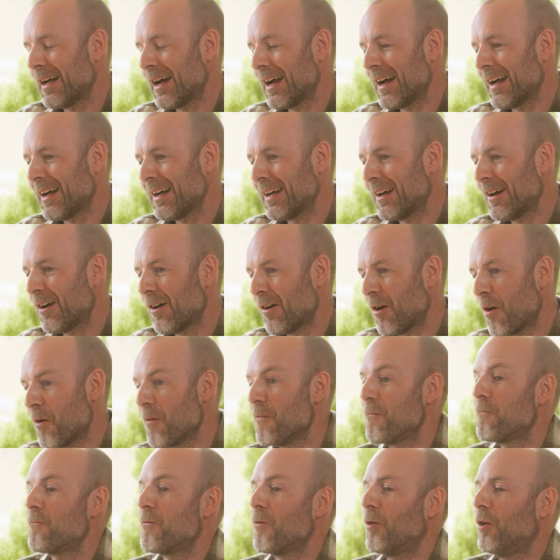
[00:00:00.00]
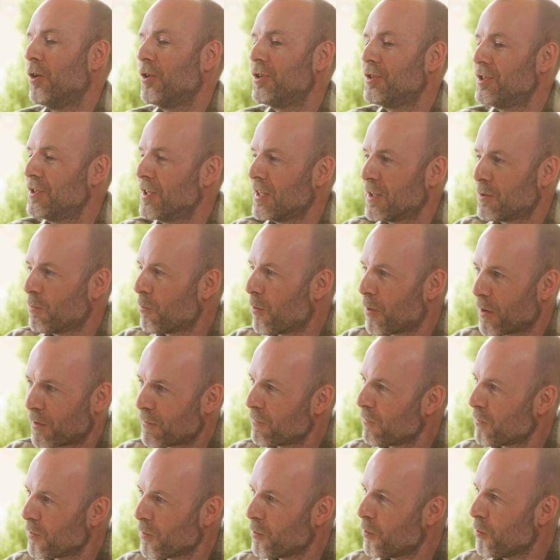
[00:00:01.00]
uh, unfortunate
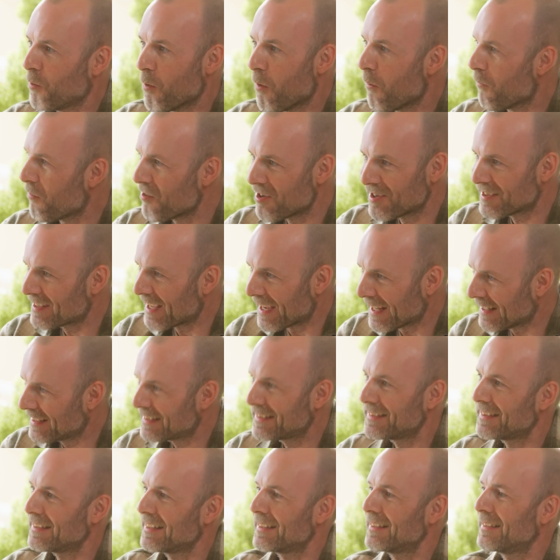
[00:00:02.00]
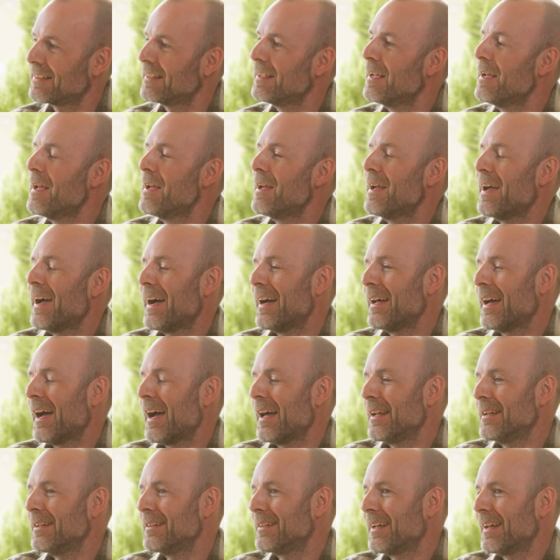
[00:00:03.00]
workflow oversights that yeah. Uh,
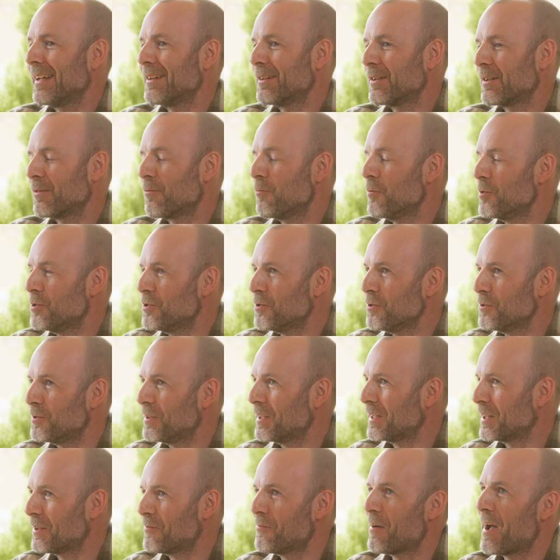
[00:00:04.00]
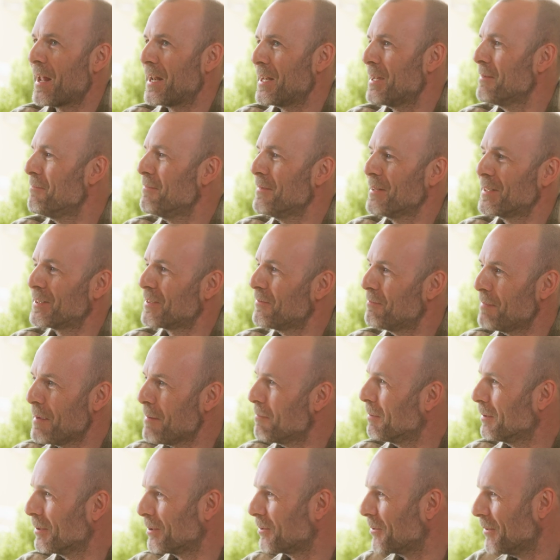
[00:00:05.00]
and and reducing the randomness of
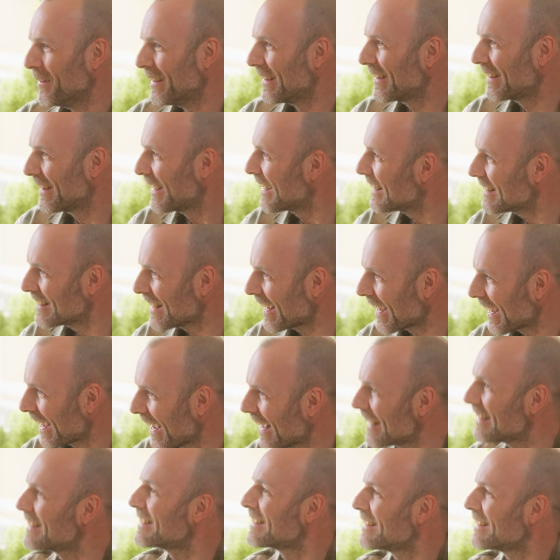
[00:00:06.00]
people doing things. Yeah.